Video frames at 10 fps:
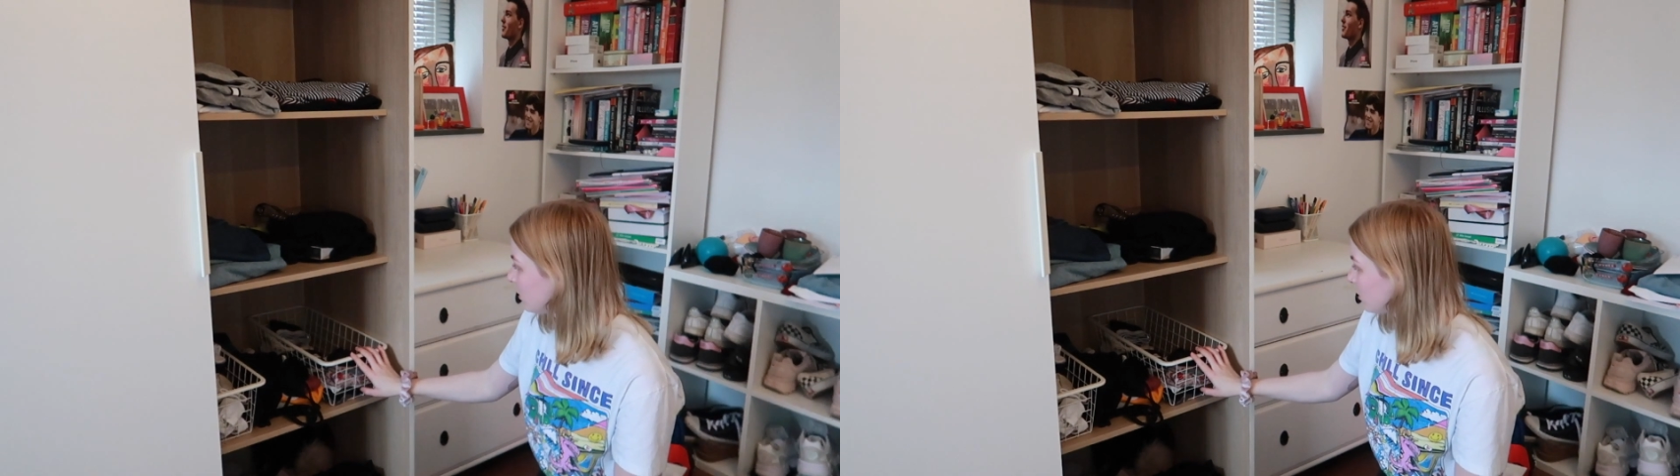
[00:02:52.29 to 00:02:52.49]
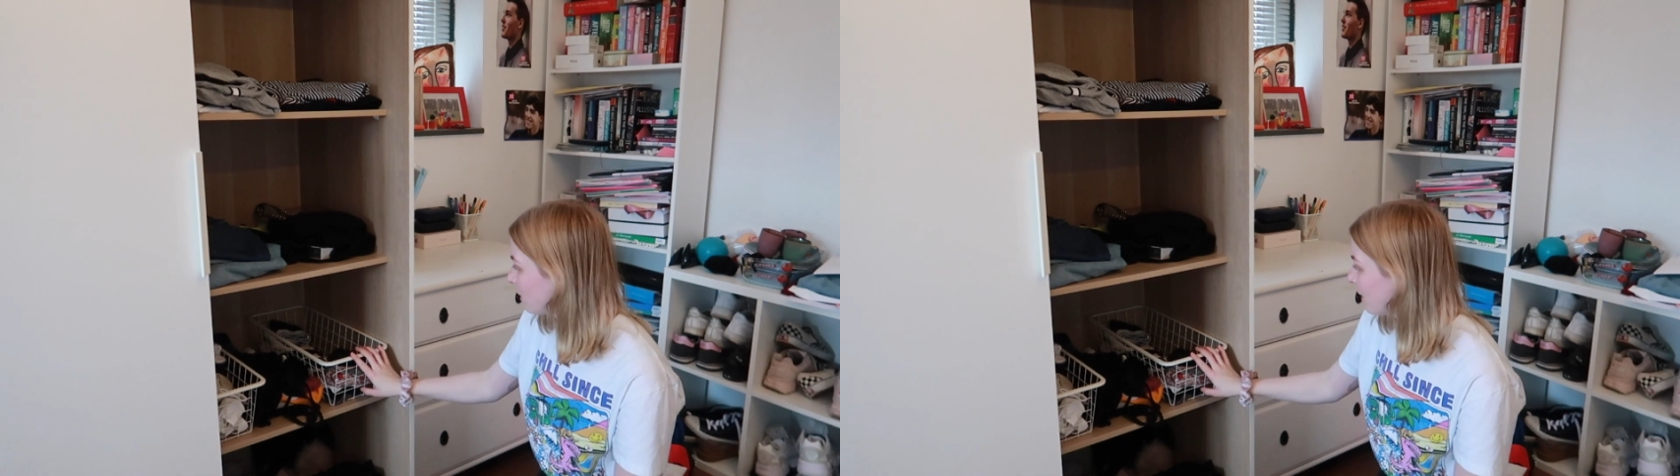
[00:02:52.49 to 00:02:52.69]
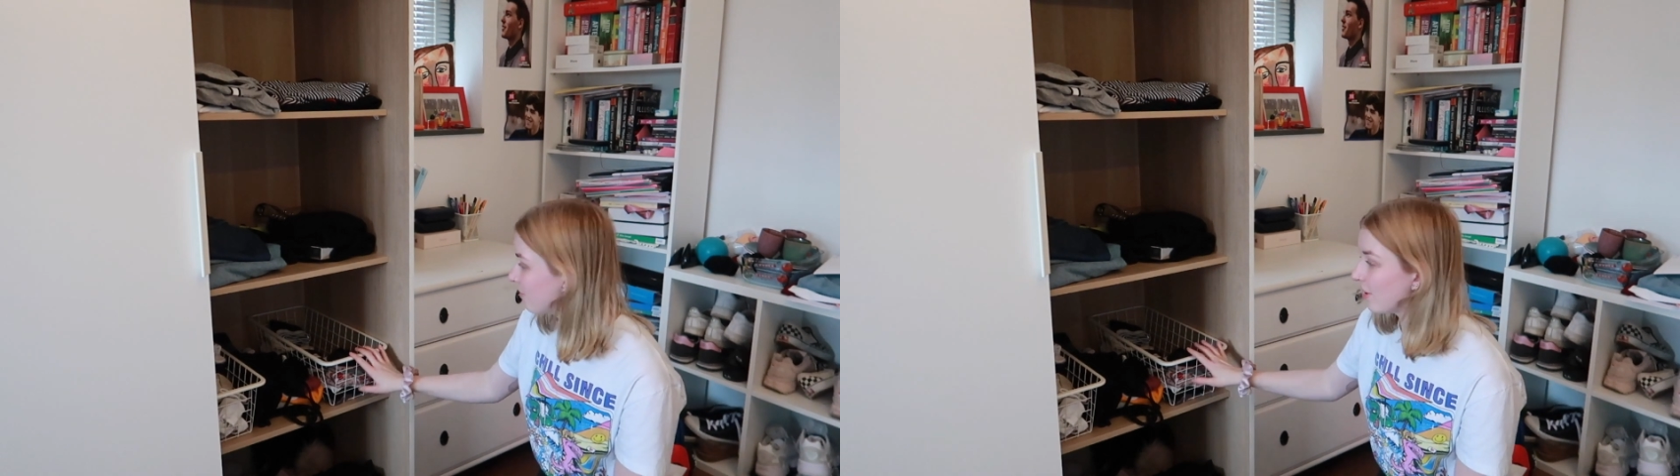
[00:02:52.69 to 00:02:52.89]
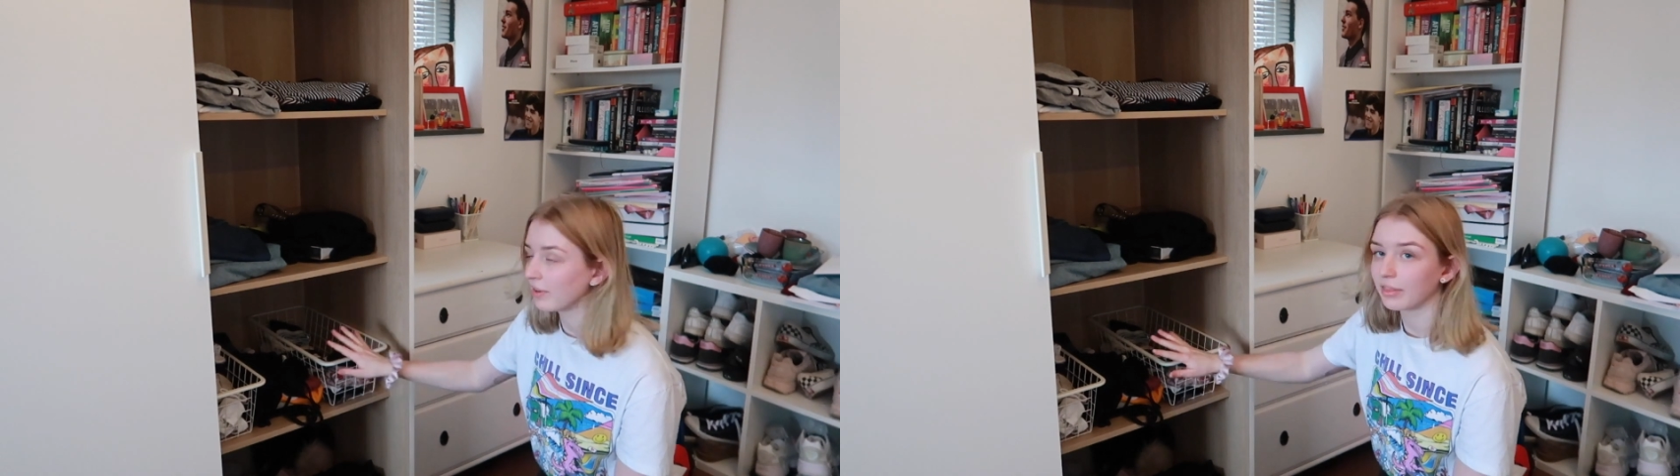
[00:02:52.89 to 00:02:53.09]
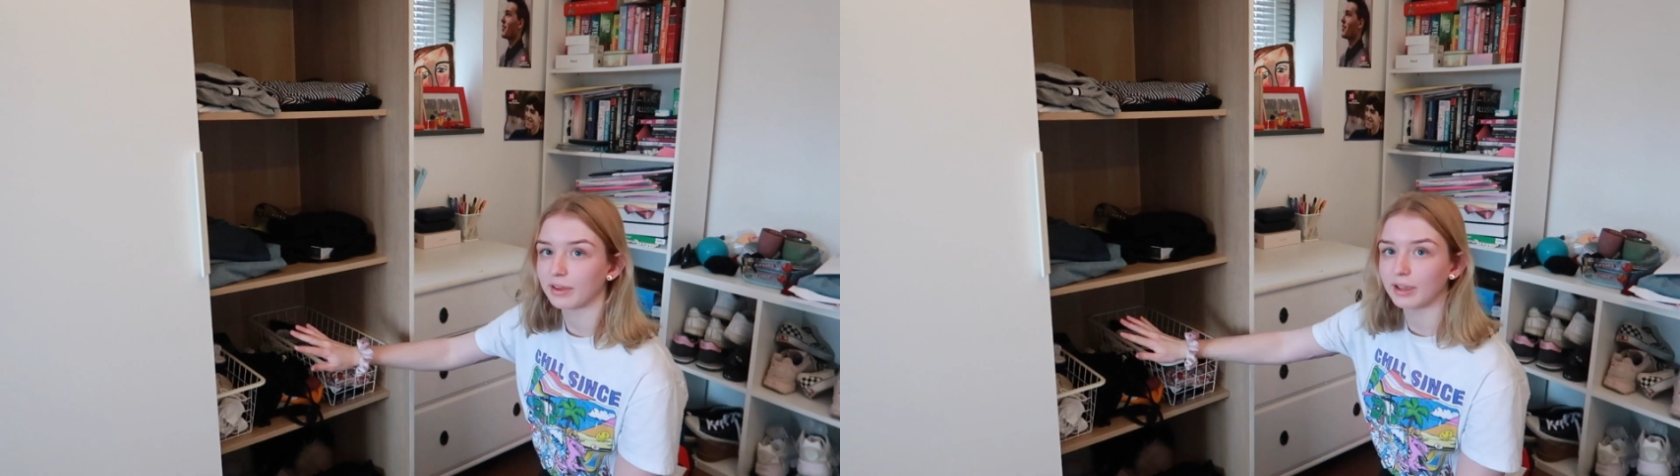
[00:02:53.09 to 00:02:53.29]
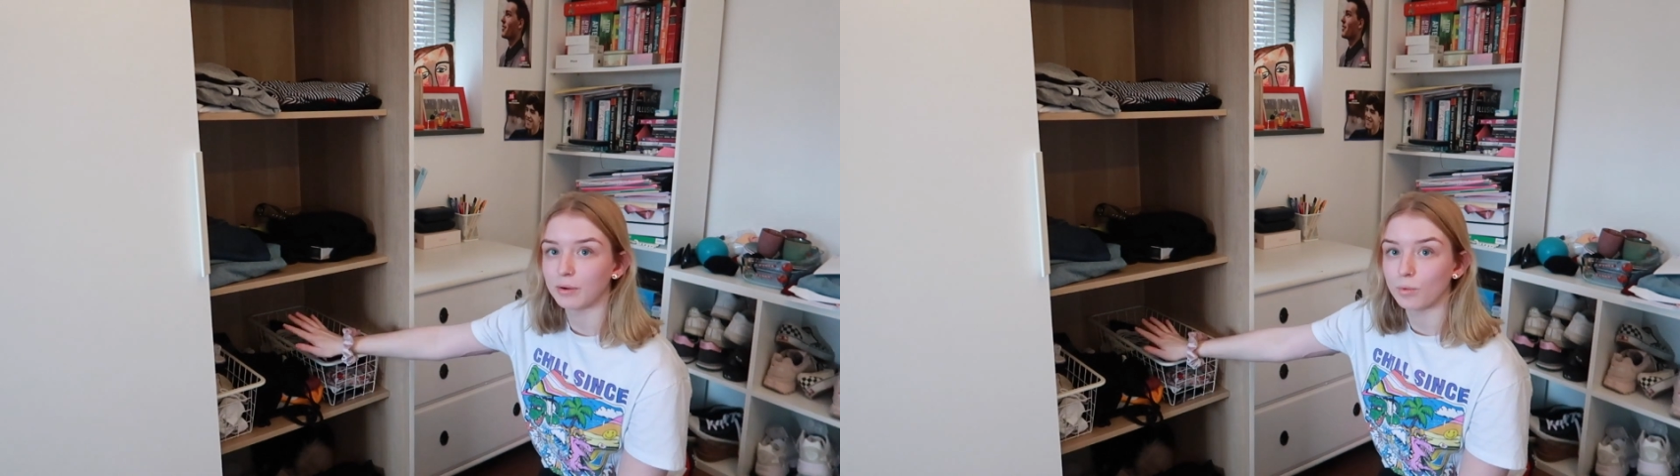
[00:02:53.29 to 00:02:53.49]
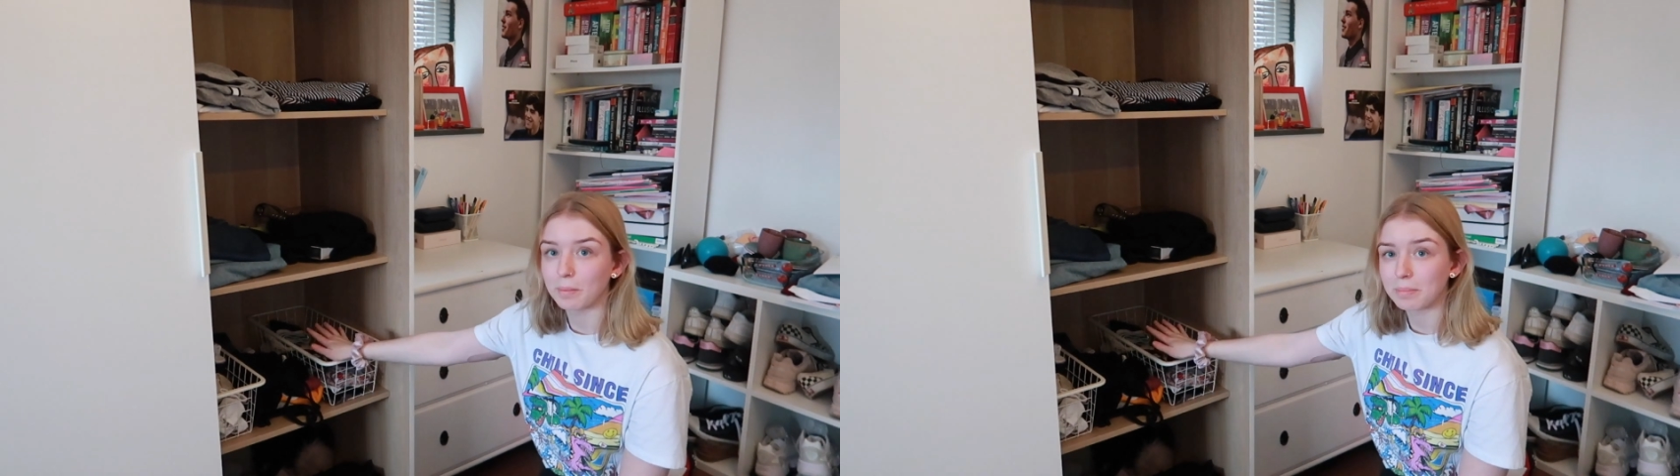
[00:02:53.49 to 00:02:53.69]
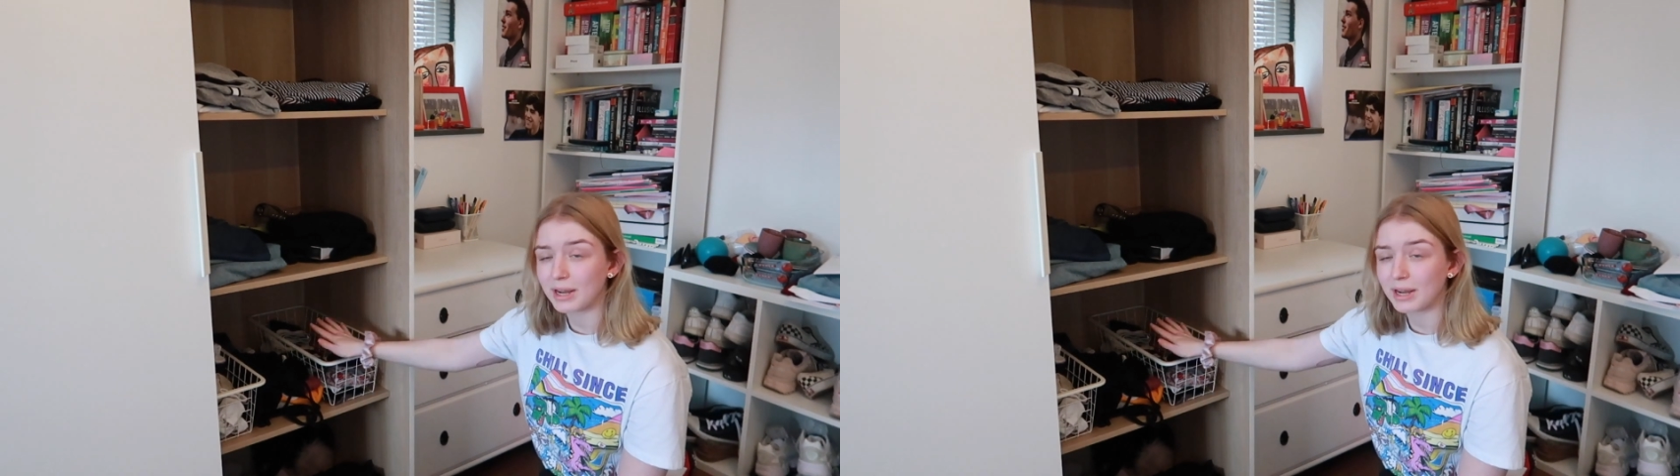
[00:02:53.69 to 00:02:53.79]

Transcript: so you have everything in one